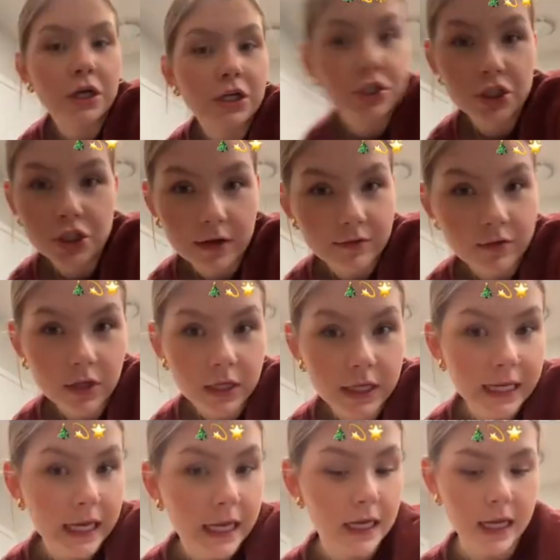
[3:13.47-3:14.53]
shovel
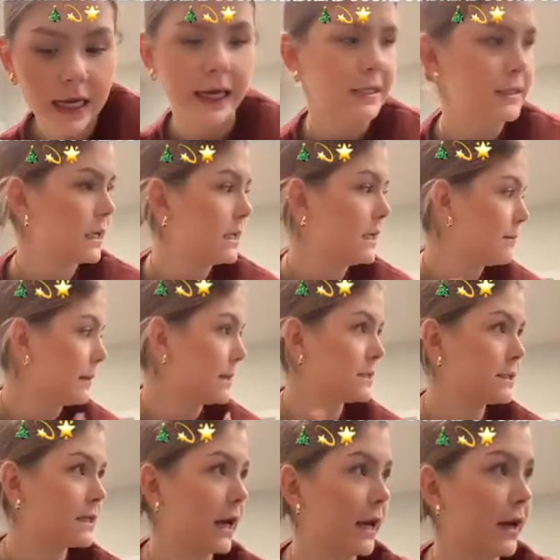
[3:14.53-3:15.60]
it in. I guess I need my
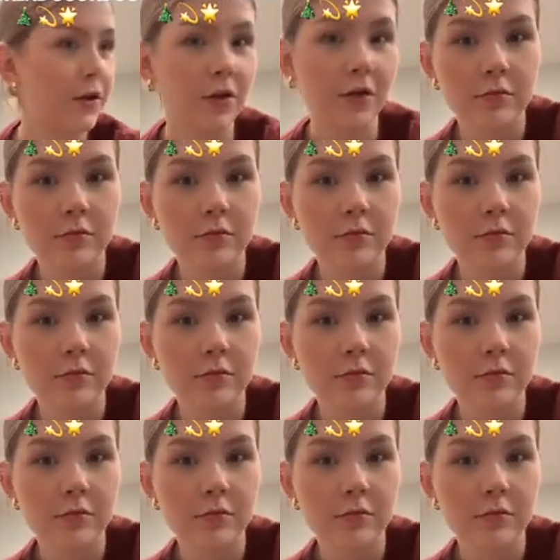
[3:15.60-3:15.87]
scale.